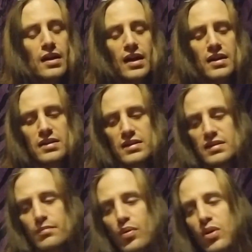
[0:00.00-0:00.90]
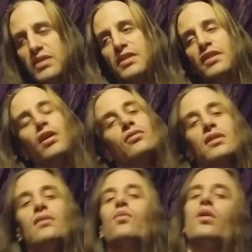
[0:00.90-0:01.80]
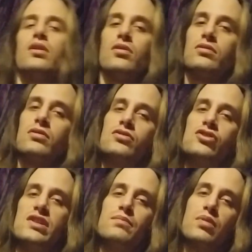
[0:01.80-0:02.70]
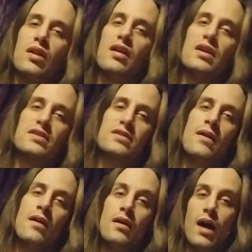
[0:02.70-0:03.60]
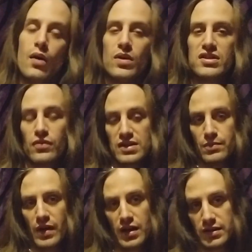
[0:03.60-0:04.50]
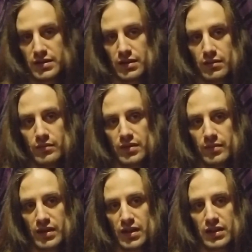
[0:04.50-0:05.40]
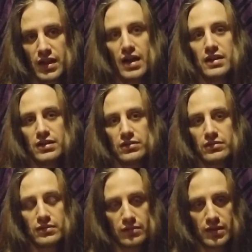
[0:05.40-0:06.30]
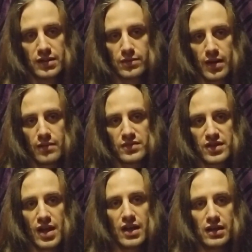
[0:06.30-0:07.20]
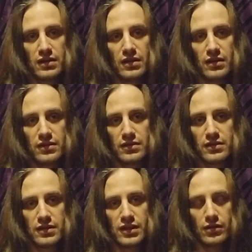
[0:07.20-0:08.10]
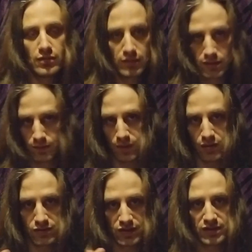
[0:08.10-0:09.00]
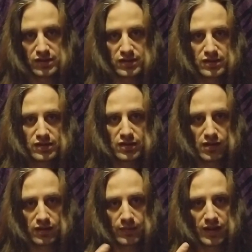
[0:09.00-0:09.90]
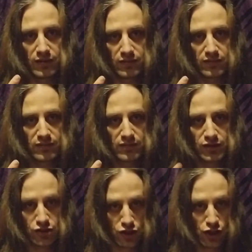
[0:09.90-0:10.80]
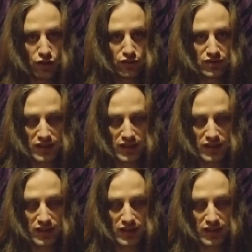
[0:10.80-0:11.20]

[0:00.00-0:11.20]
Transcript: And it's important to note the one on G+. I went to respond to him to be like, yeah, dude, that's what I'm saying. The post is talking about the Jews